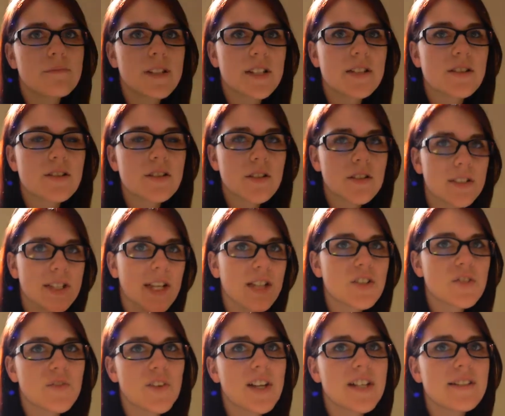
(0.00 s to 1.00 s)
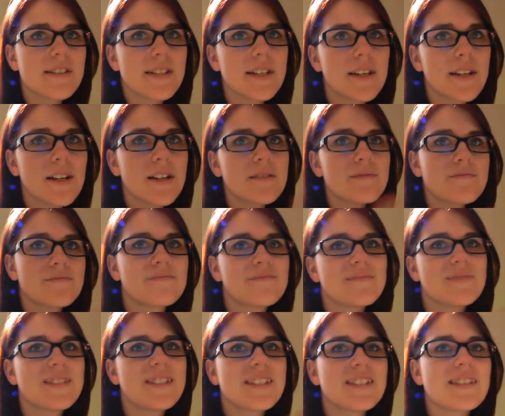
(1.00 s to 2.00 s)
Insert catchphrase here.
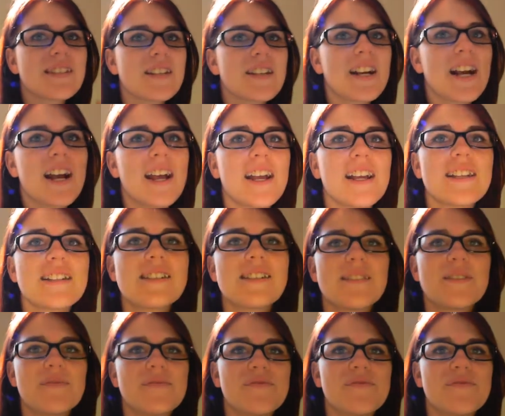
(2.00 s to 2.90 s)
See you guys.